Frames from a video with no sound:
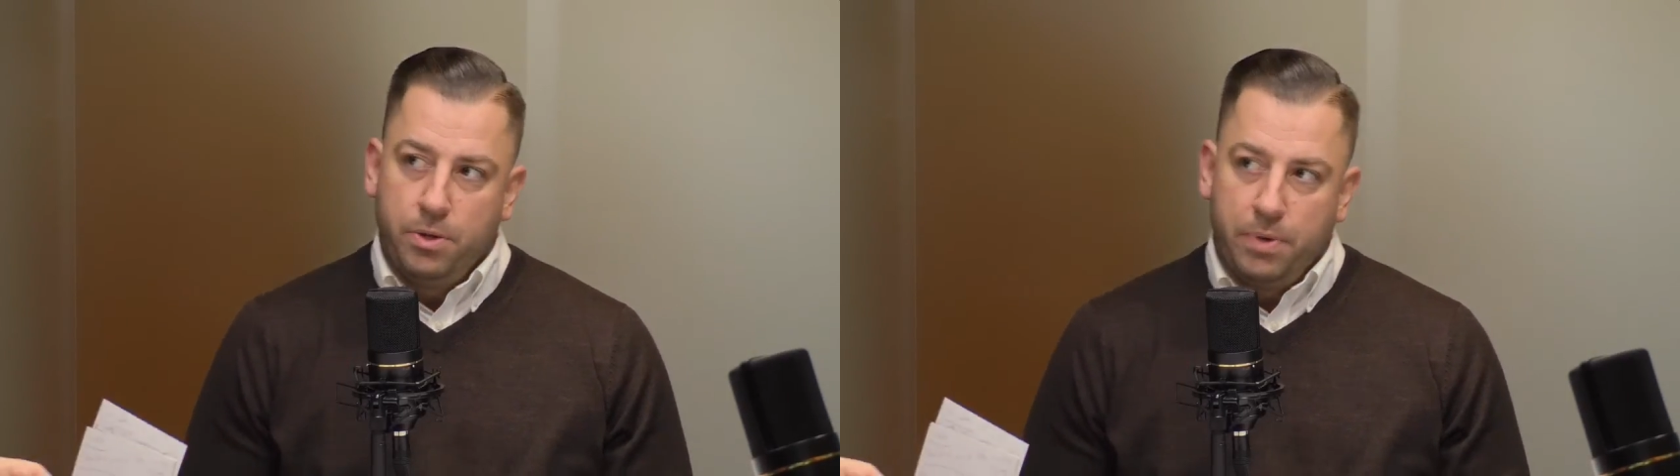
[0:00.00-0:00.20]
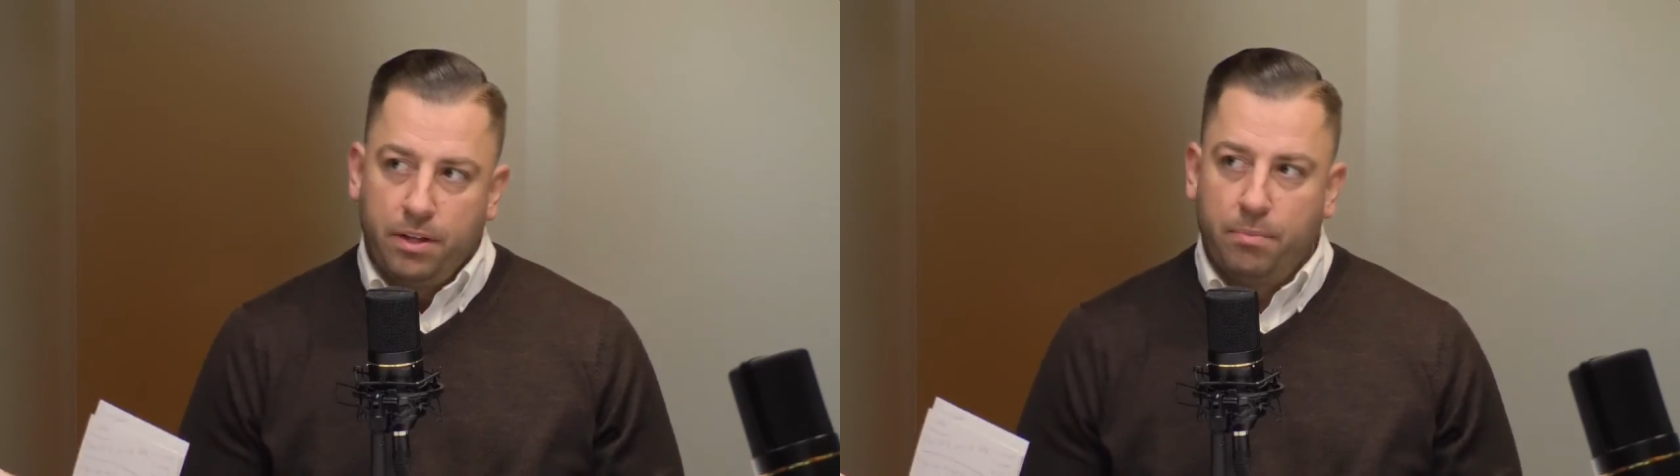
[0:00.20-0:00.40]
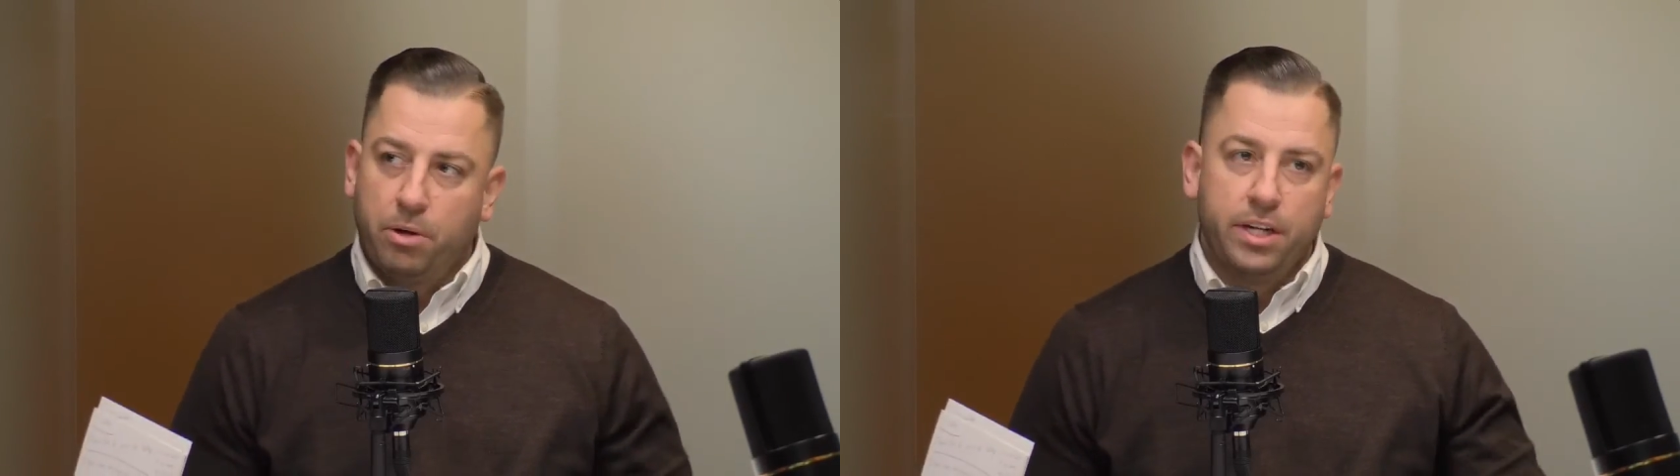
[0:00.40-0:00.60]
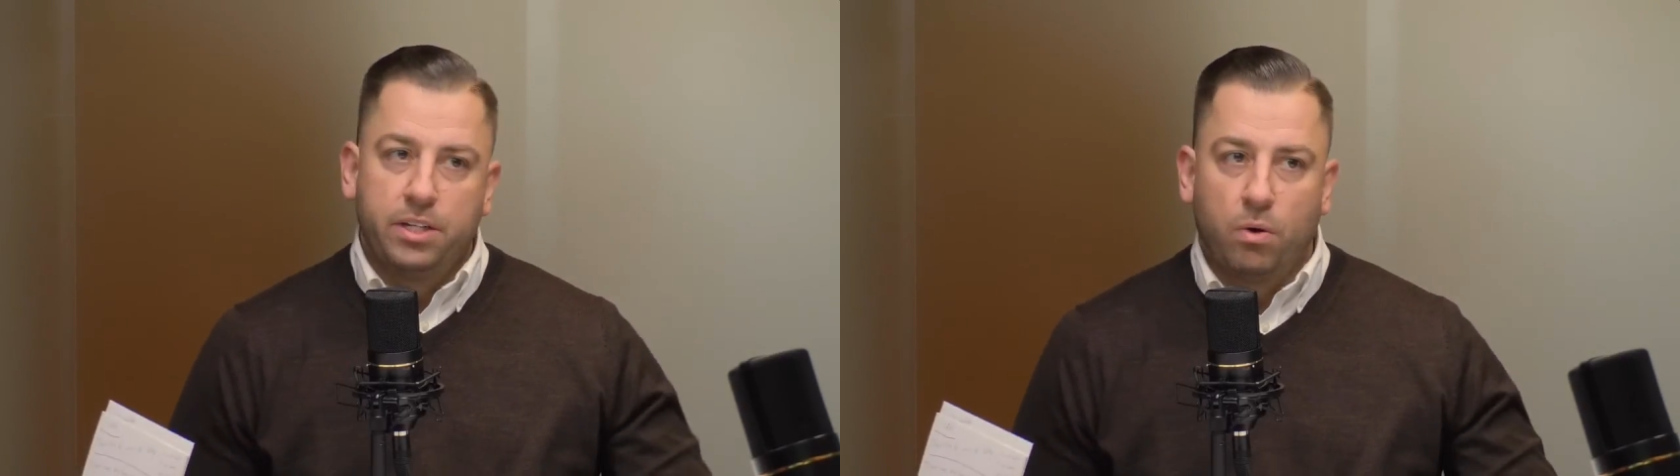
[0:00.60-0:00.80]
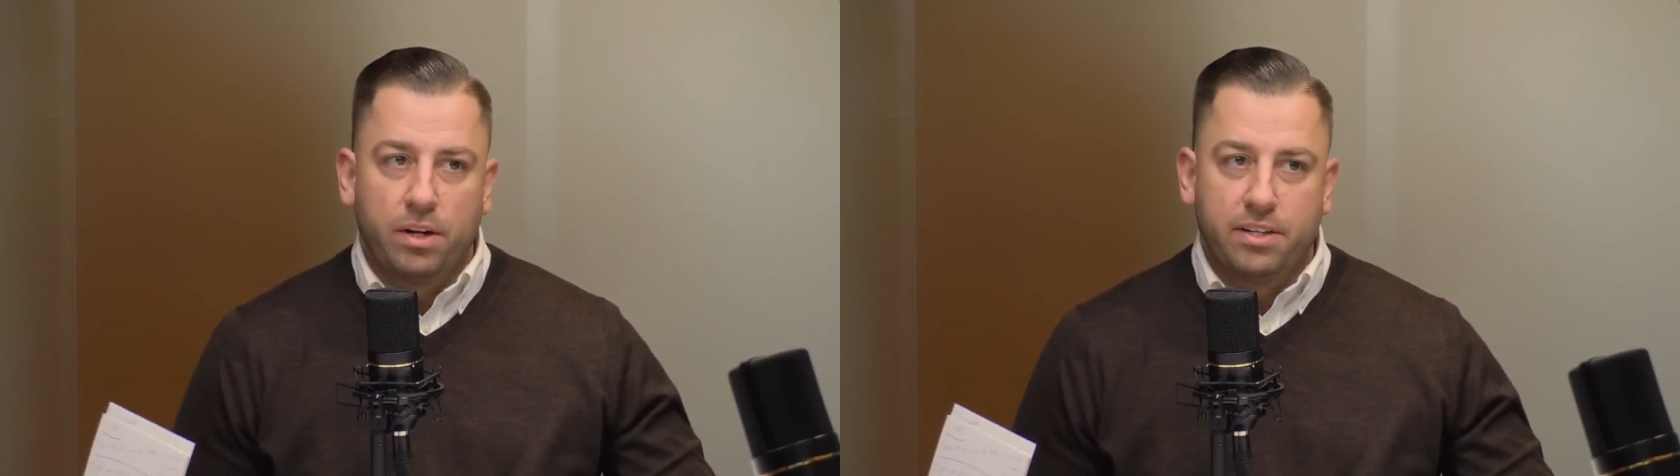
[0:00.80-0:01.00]
you either put it
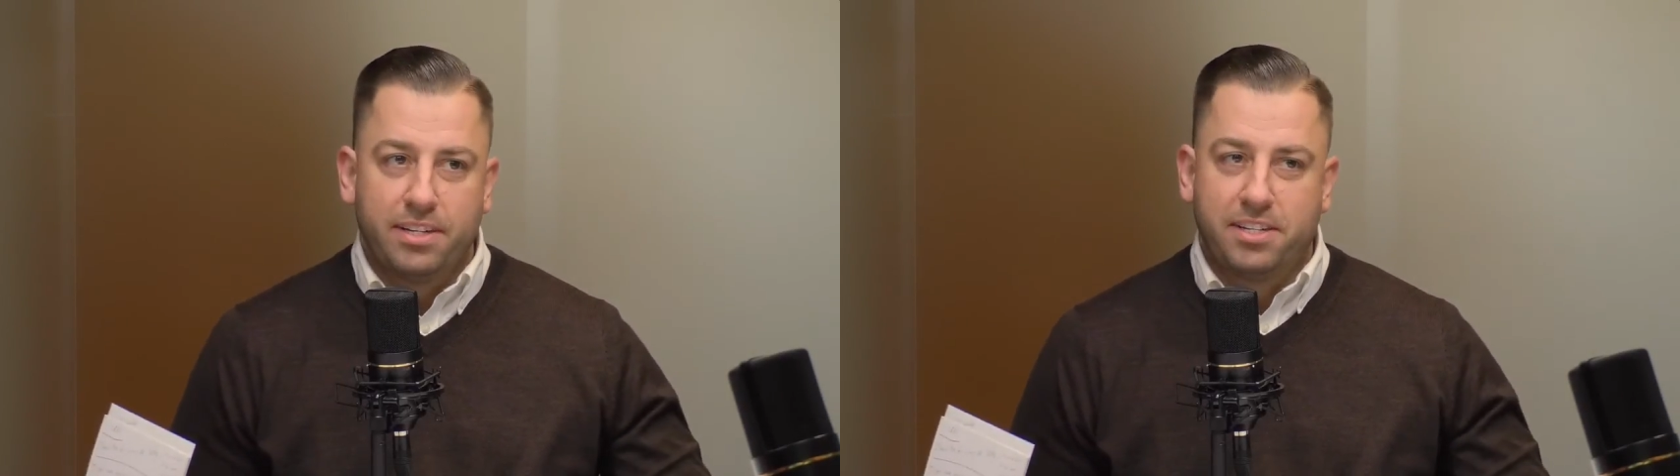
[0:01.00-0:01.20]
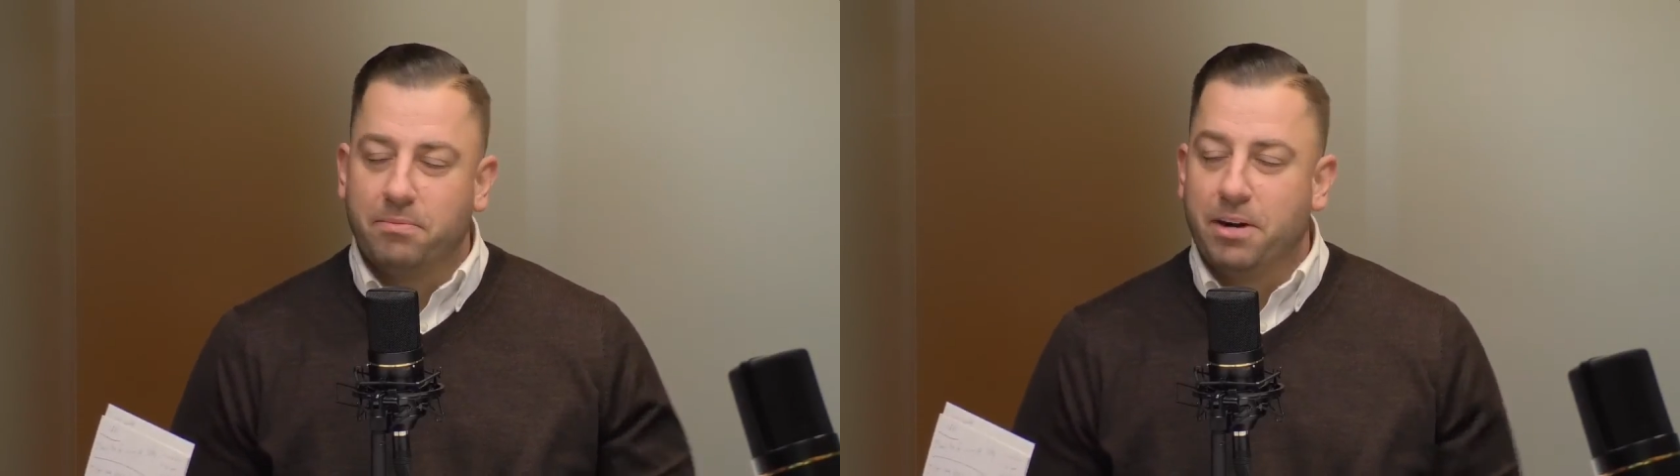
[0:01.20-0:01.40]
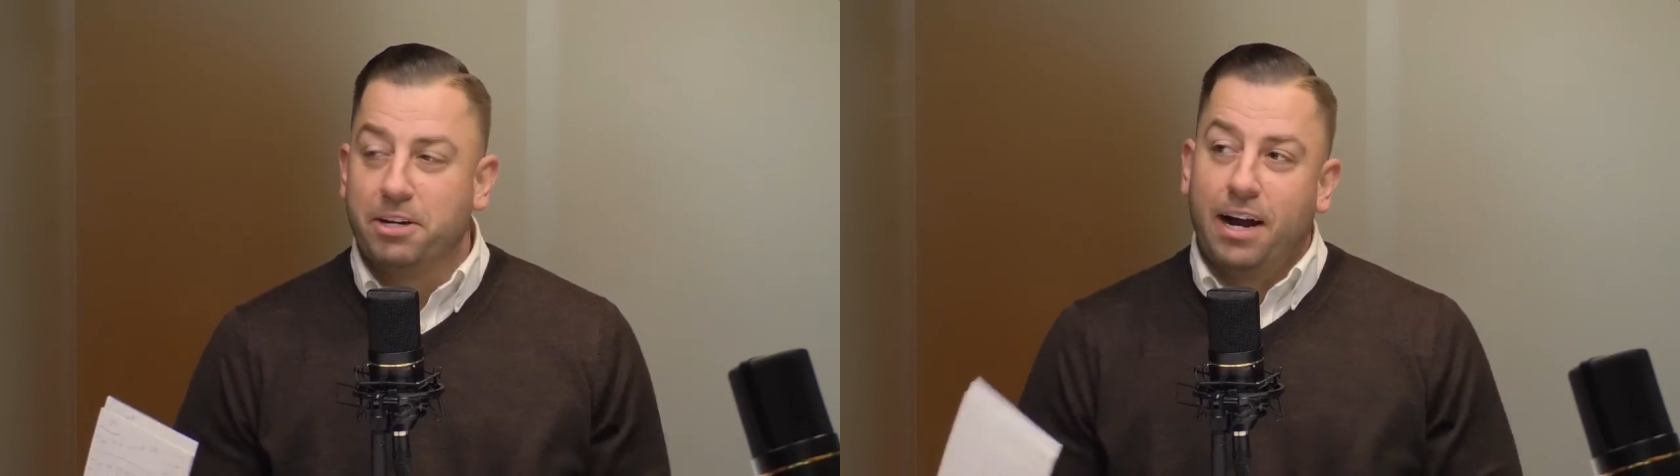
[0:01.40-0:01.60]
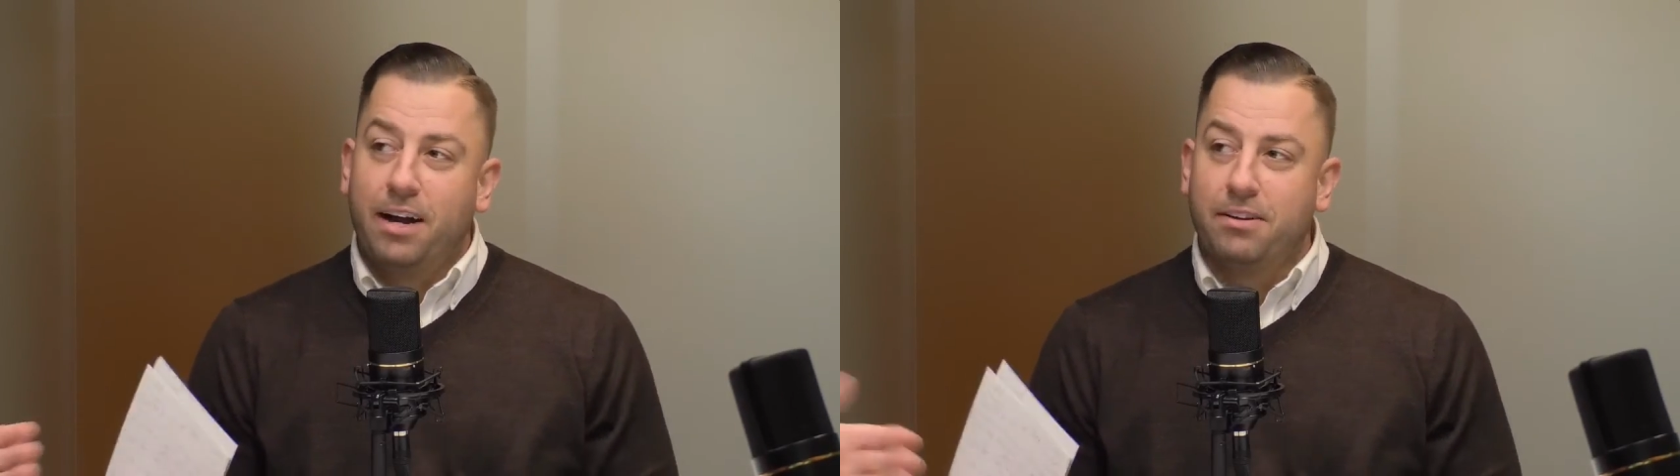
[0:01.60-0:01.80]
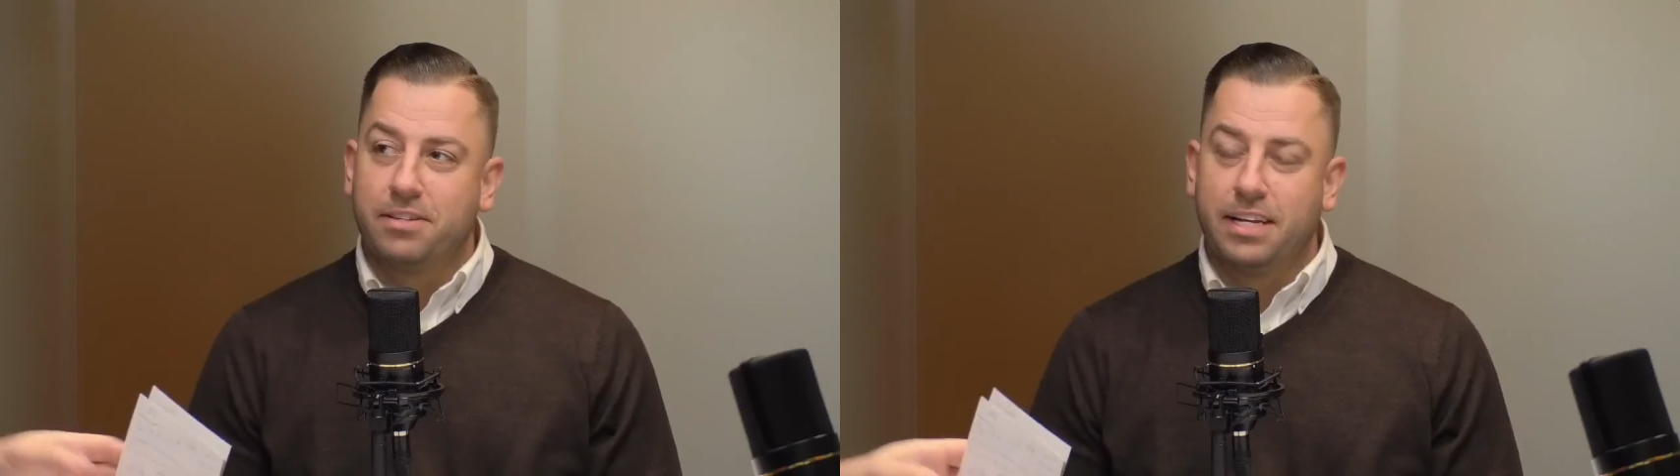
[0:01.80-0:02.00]
toward a system on your house.